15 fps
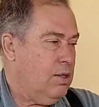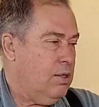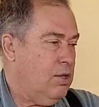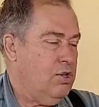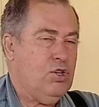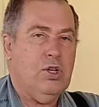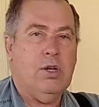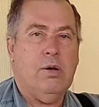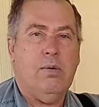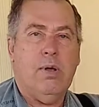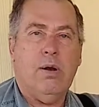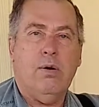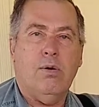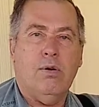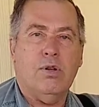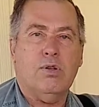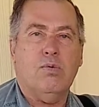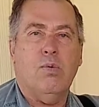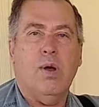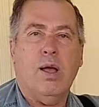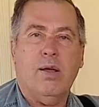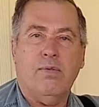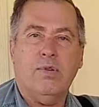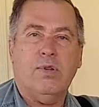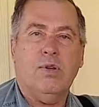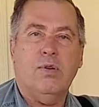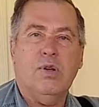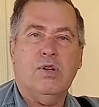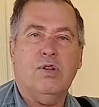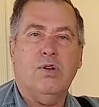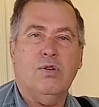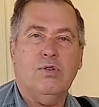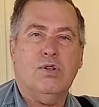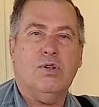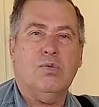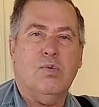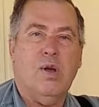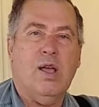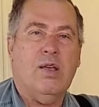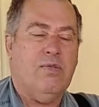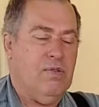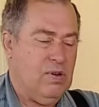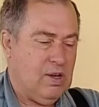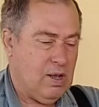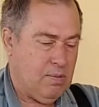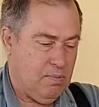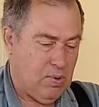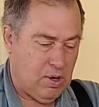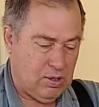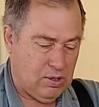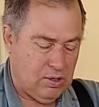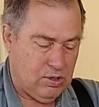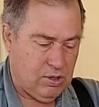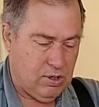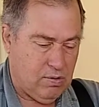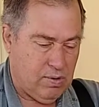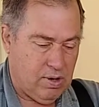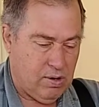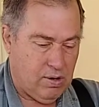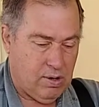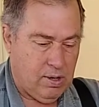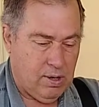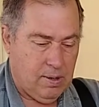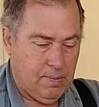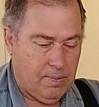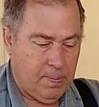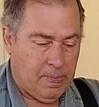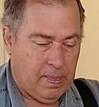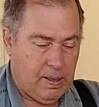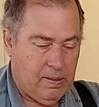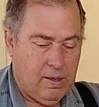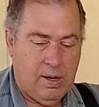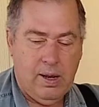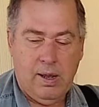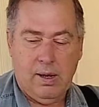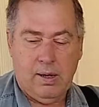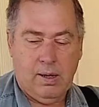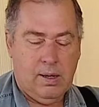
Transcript: generator or his wife, so he chose his wife, and I bought the generator. And then I